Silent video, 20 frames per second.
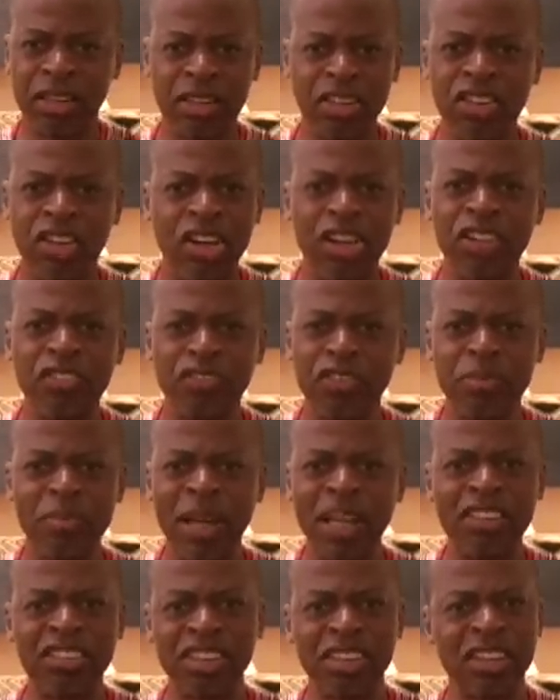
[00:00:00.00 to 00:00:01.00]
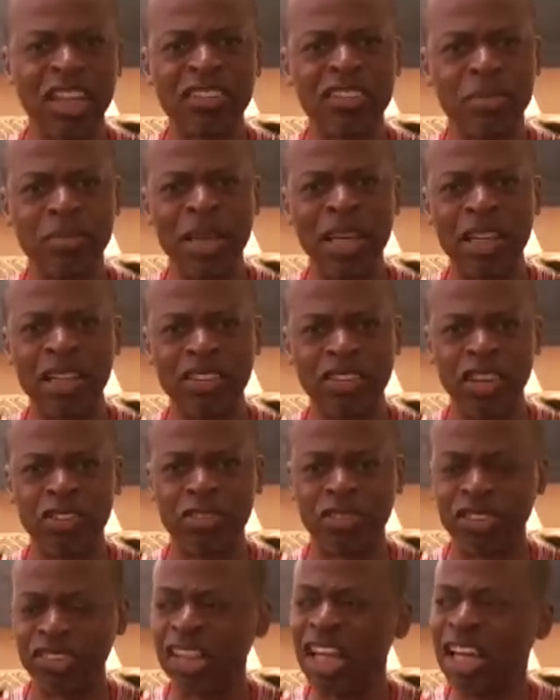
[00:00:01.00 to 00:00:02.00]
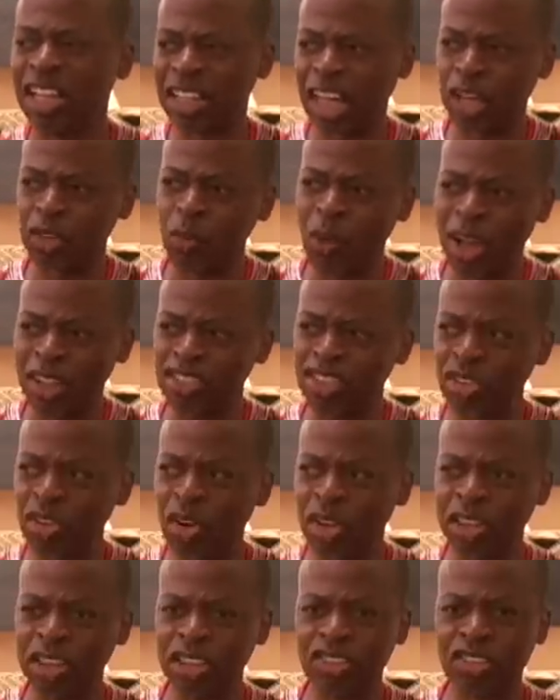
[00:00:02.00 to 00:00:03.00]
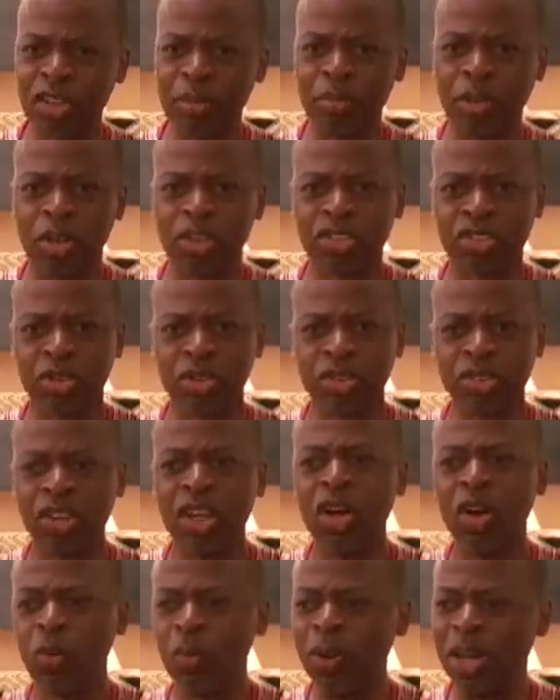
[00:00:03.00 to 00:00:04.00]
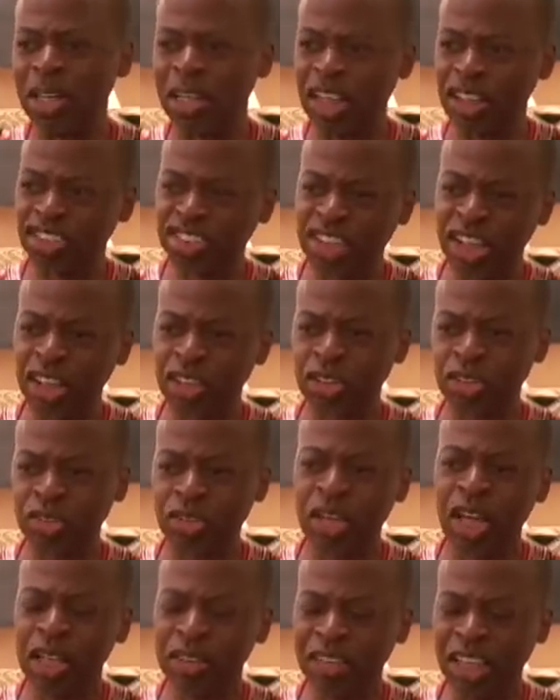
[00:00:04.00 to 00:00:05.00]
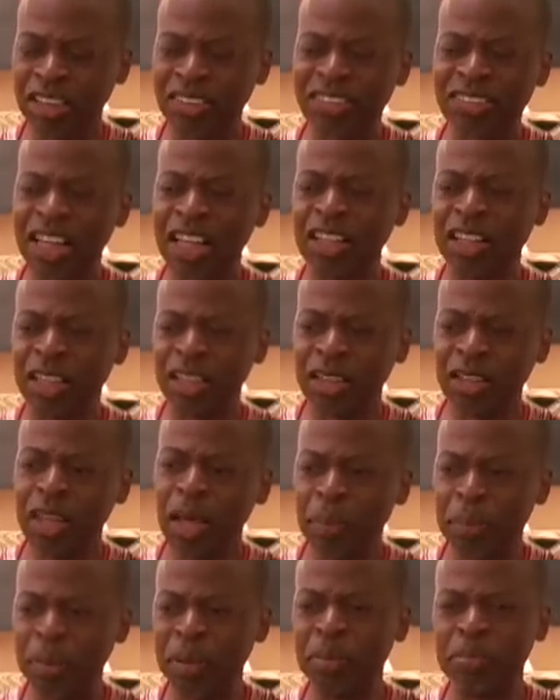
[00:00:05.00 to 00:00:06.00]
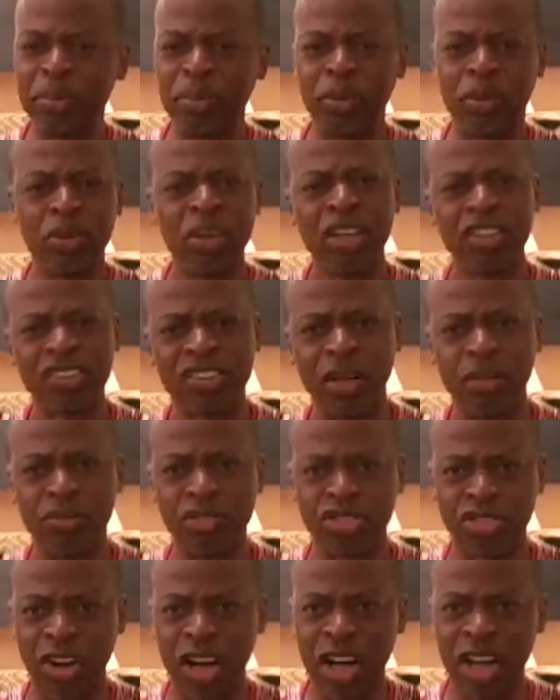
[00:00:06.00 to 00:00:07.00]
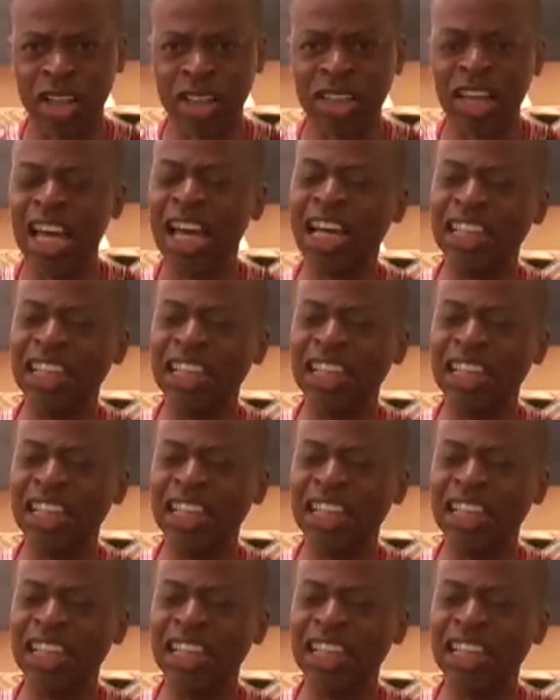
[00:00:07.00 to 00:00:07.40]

your information doesn't make a difference. Like watching all these commercials where they're selling people some drug.